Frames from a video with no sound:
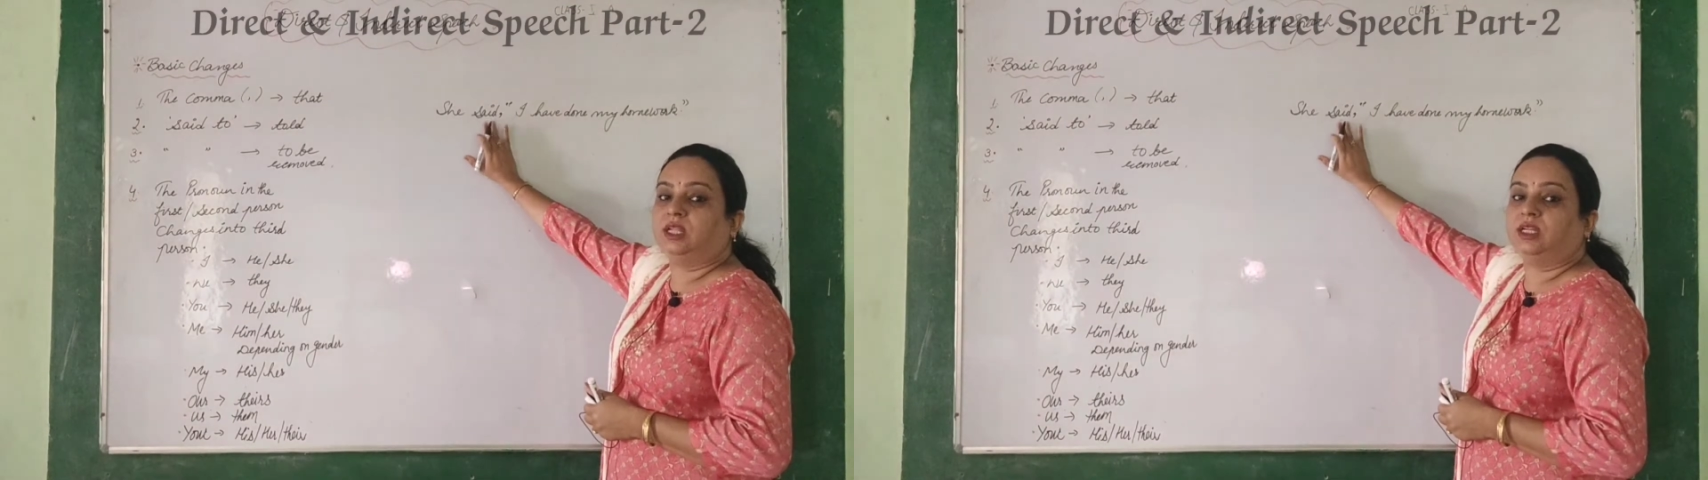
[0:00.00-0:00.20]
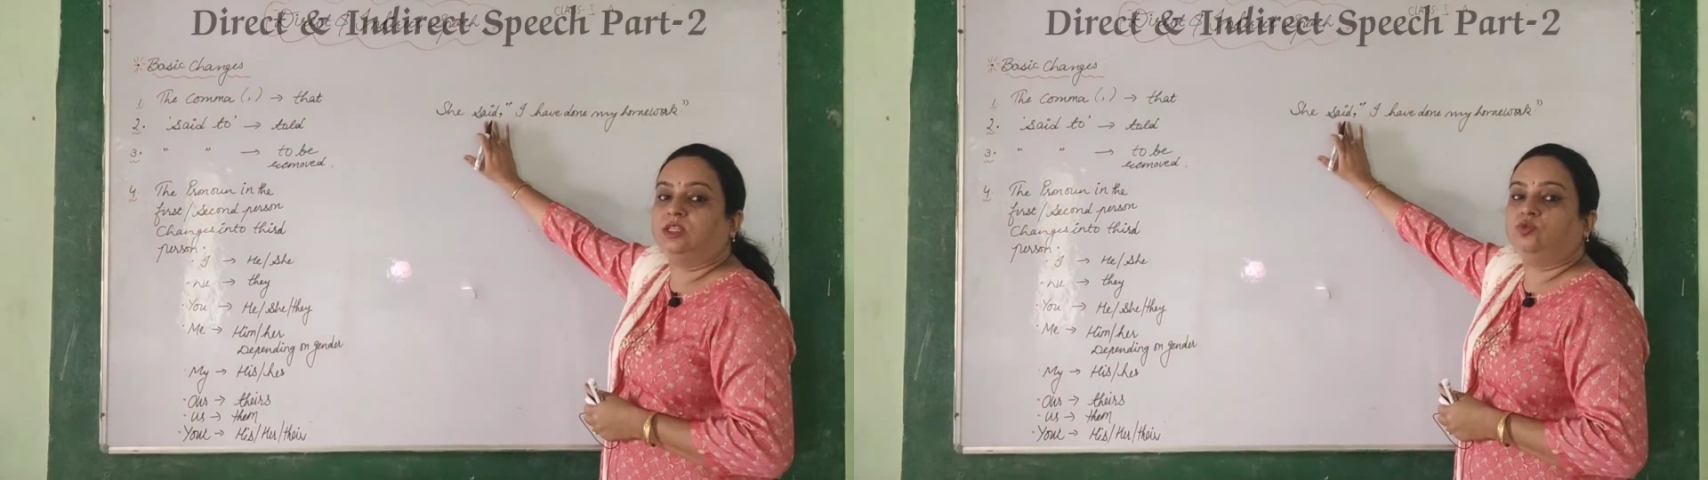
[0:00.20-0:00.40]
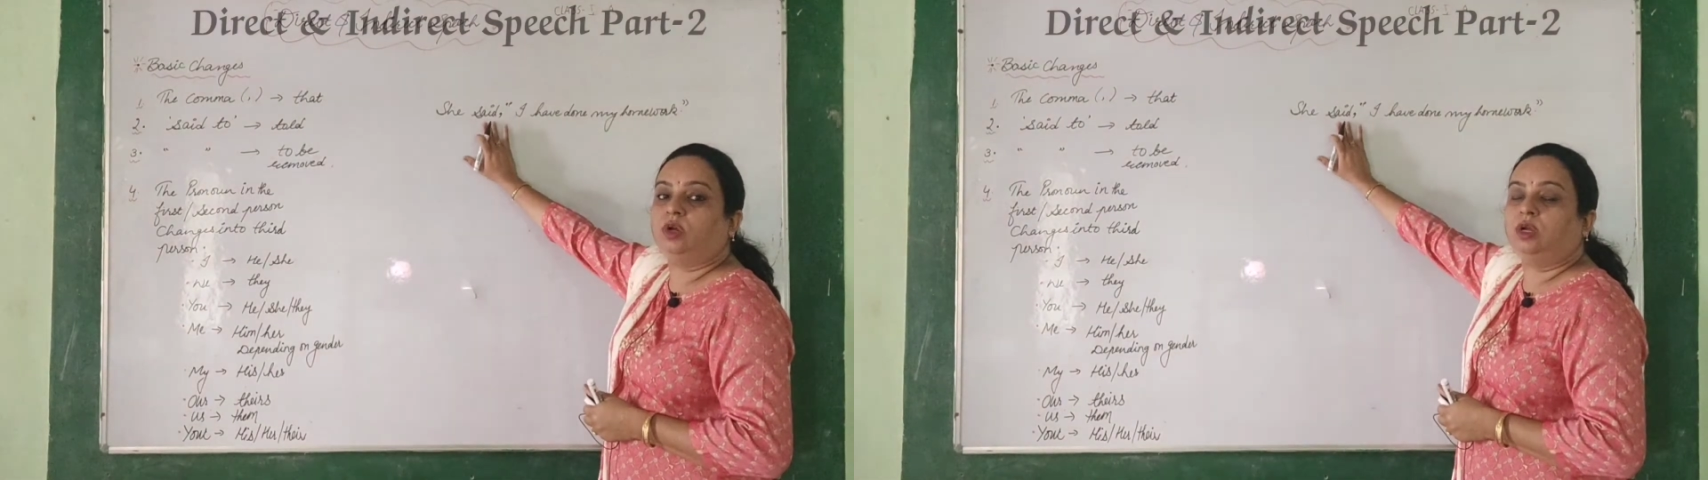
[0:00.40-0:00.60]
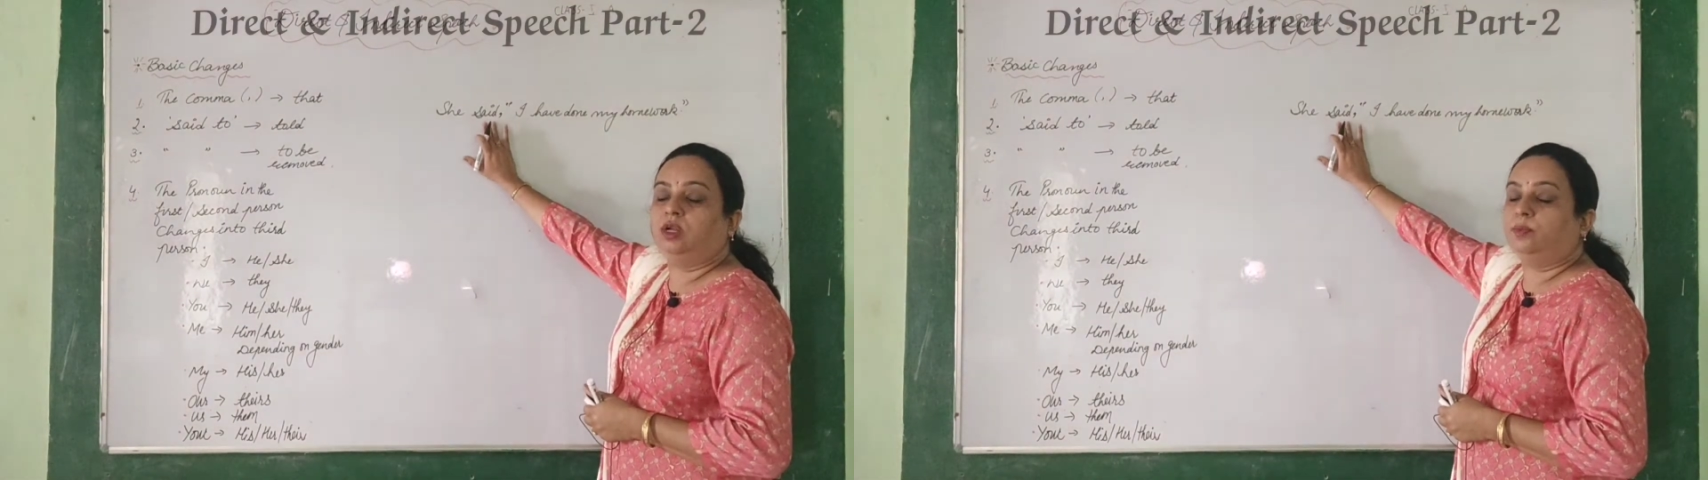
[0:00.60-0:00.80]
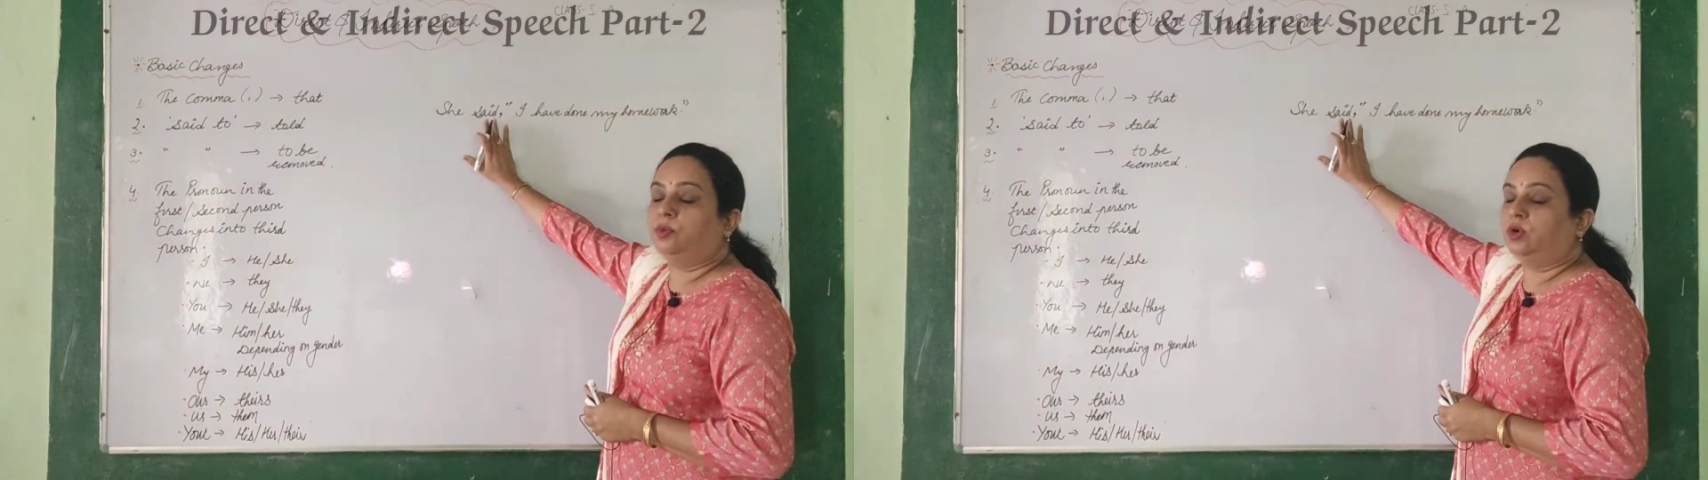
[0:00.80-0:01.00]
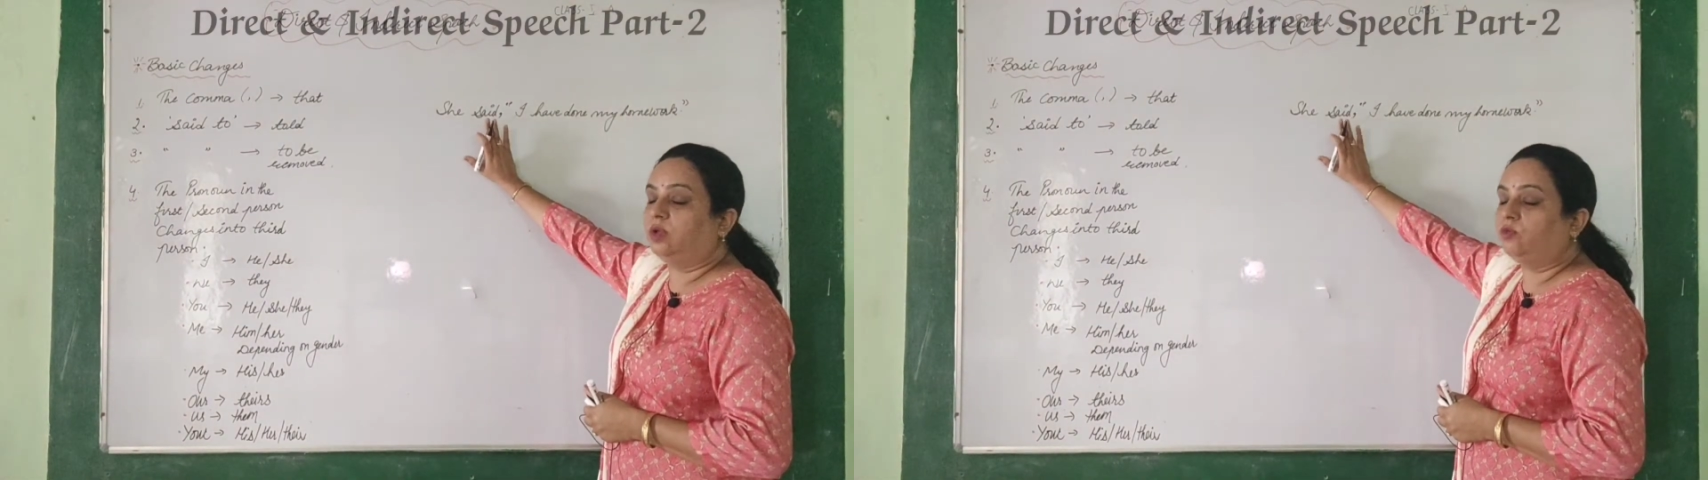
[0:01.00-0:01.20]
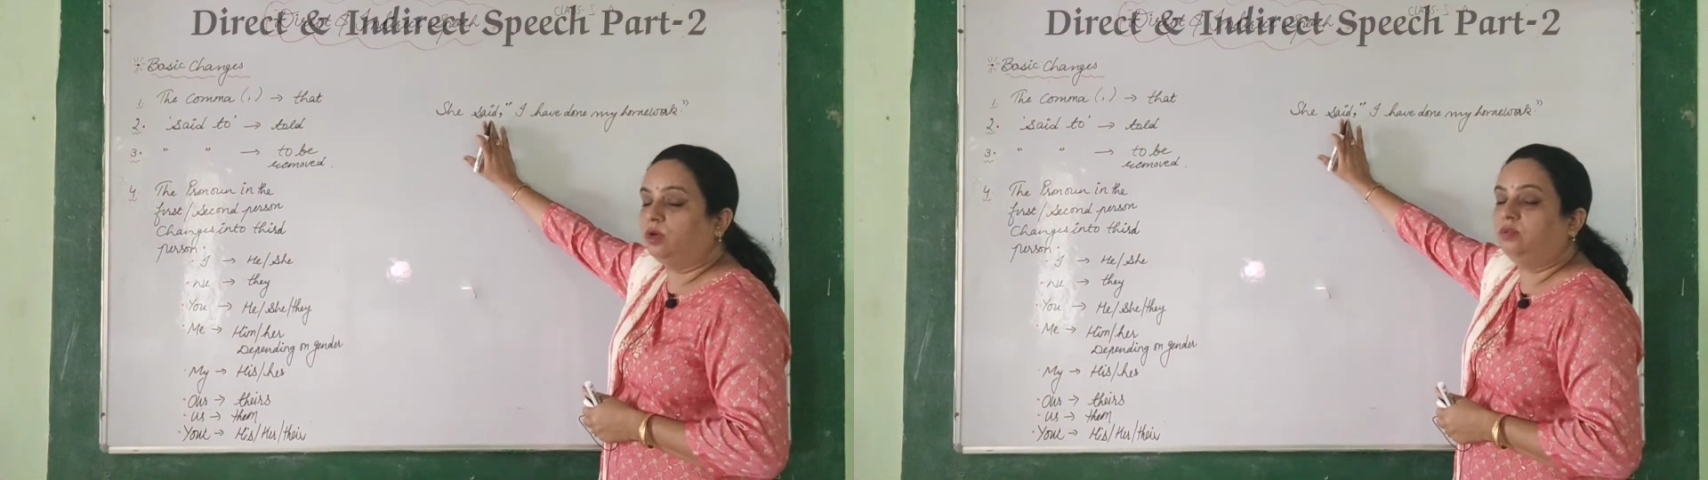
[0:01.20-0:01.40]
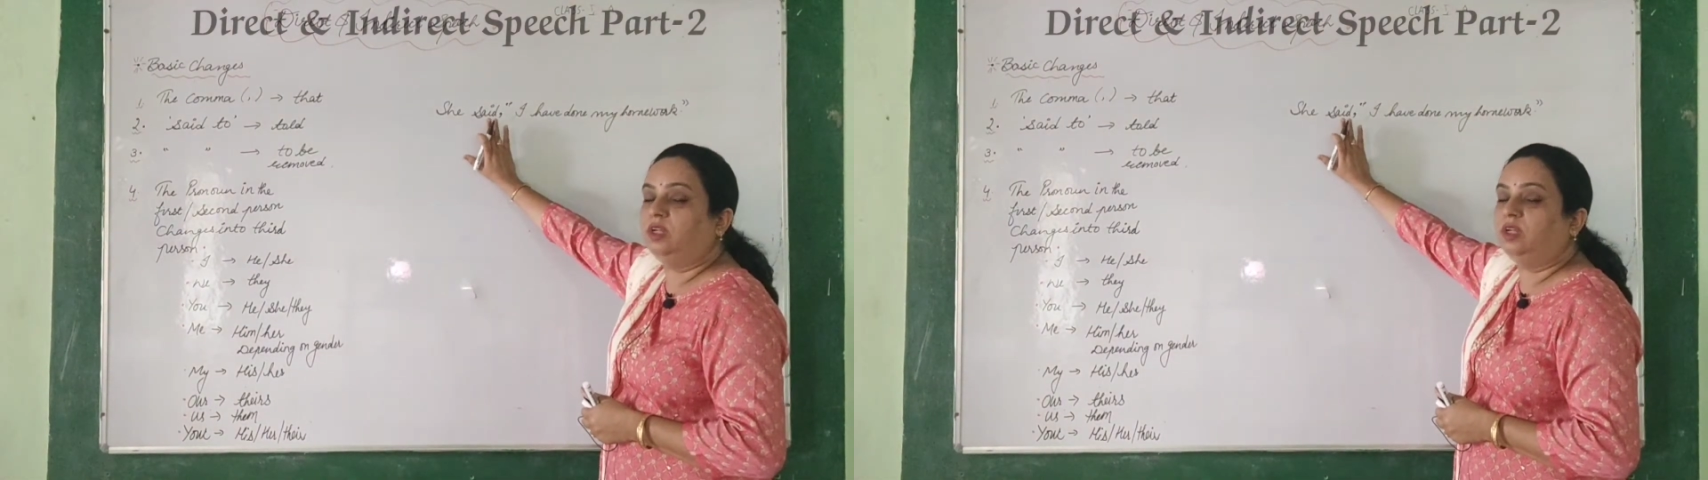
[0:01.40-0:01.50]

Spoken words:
that is what a reporting verb,